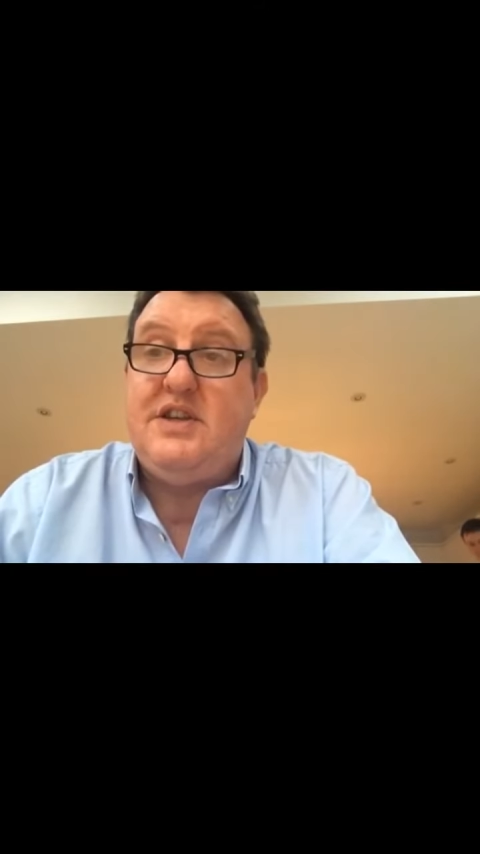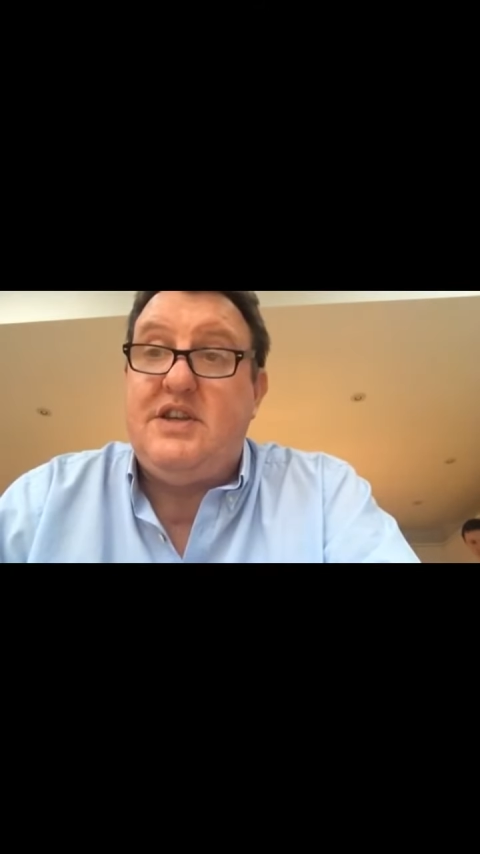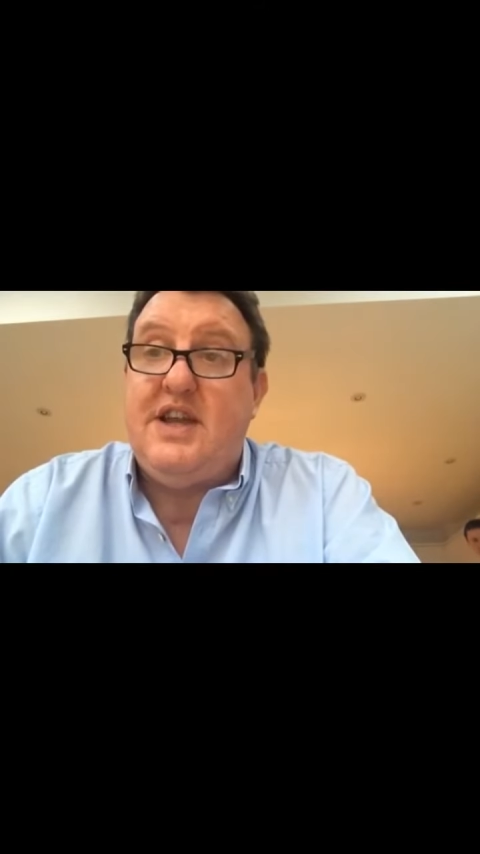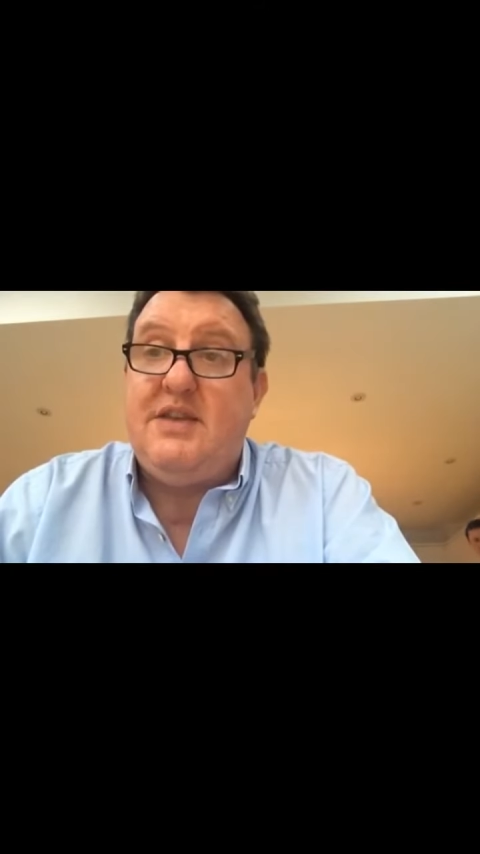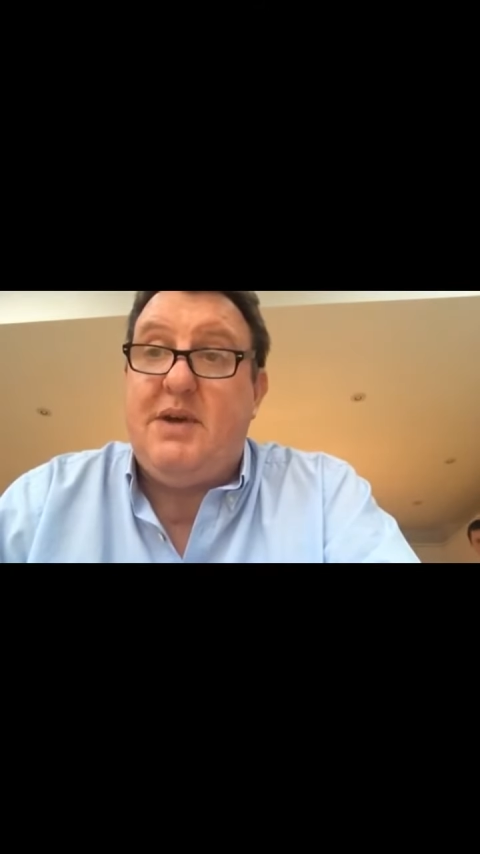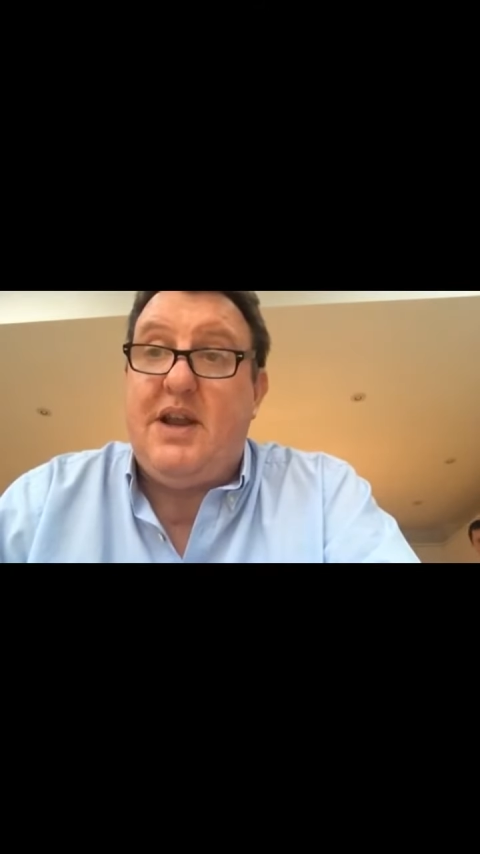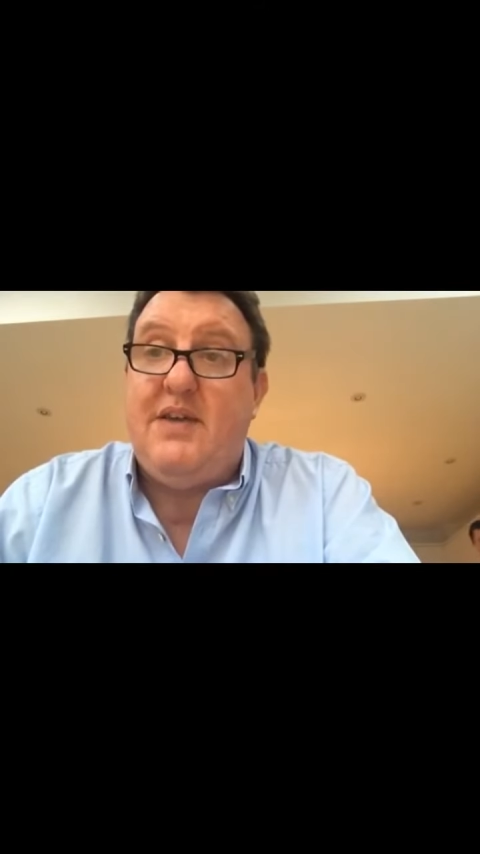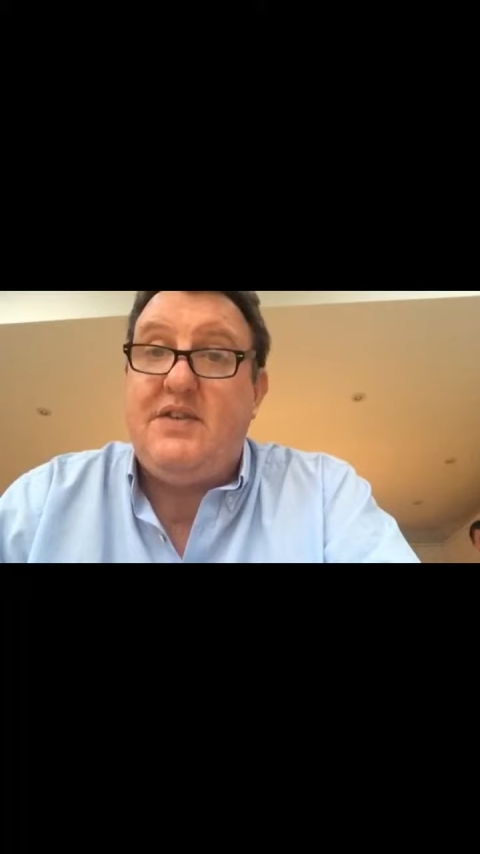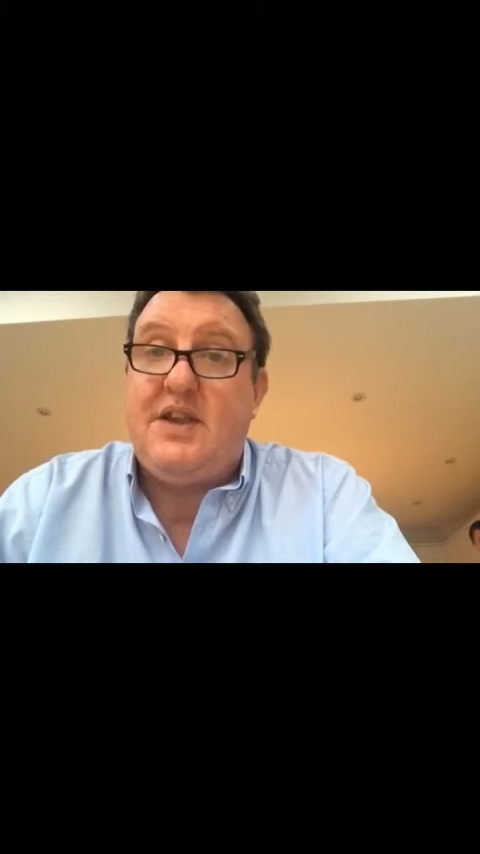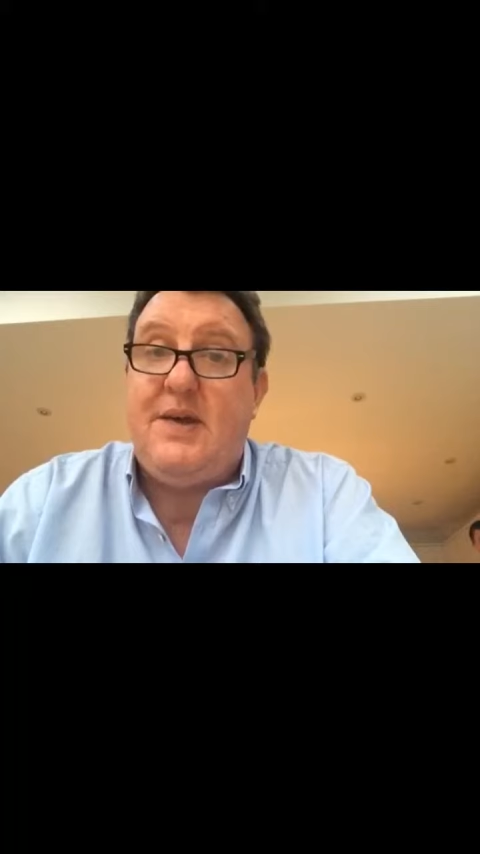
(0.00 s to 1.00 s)
to change my
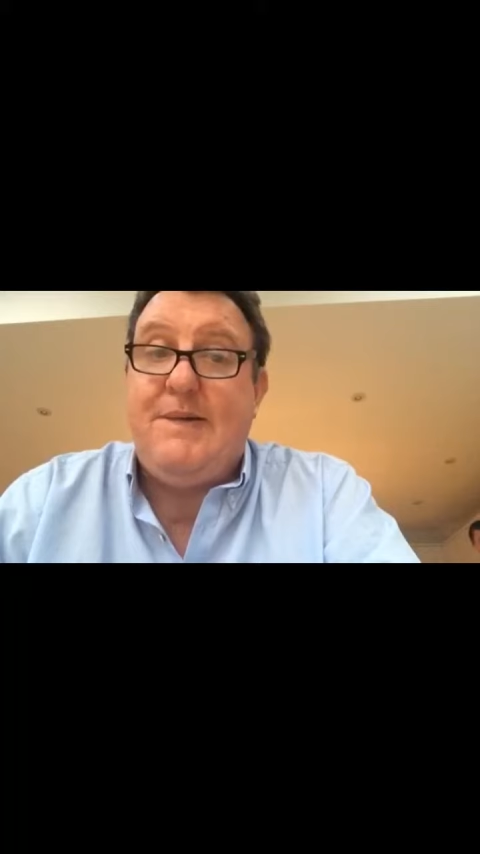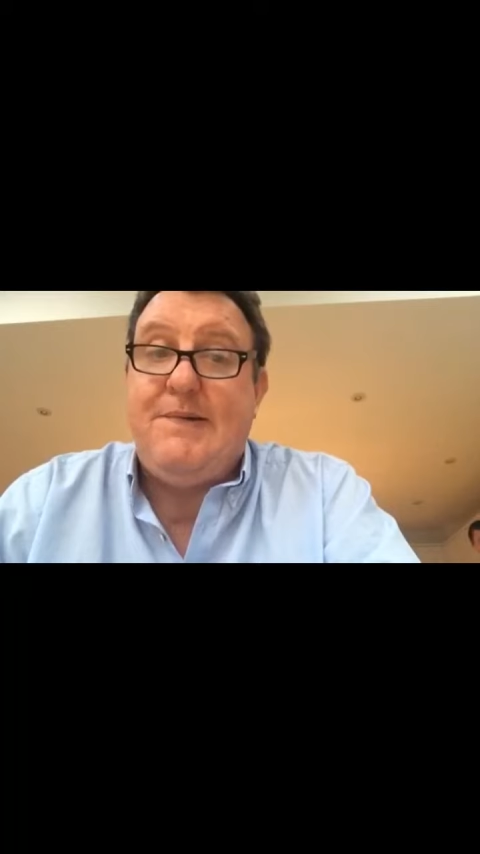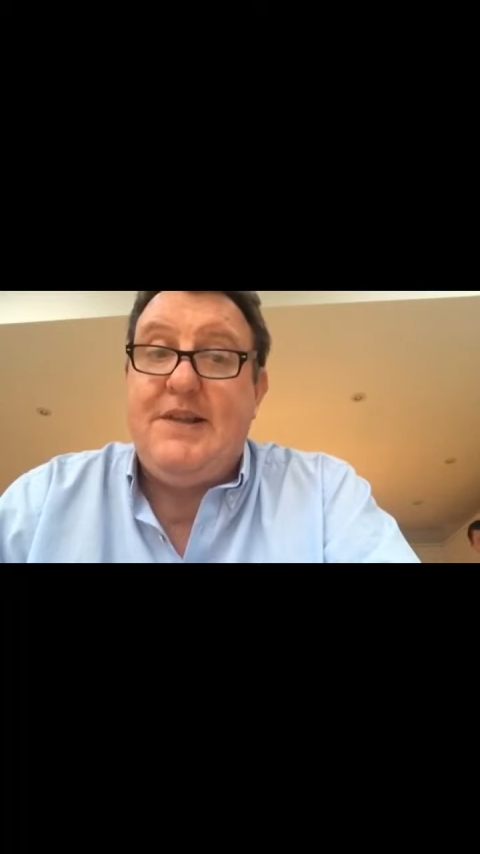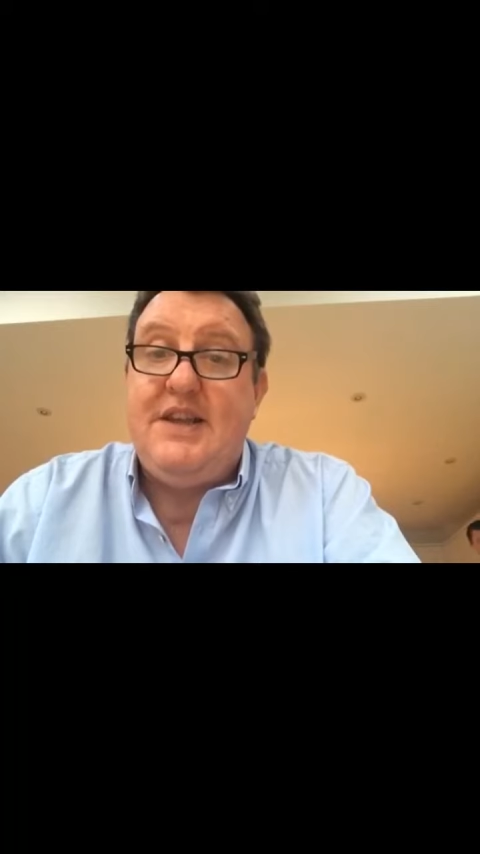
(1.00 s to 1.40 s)
lifestyle.